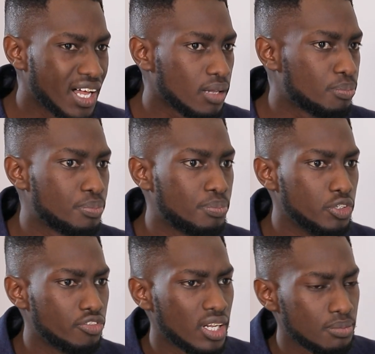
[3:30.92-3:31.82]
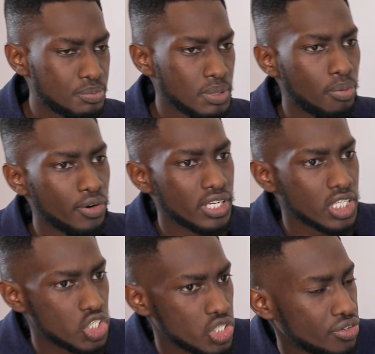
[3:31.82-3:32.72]
helped people in
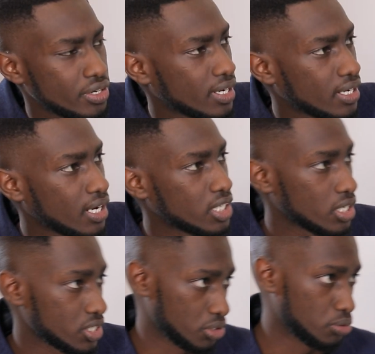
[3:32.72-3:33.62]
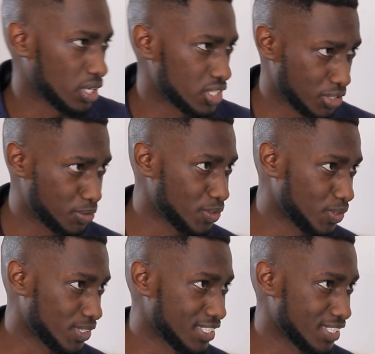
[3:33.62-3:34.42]
Nigeria, Ajegunle.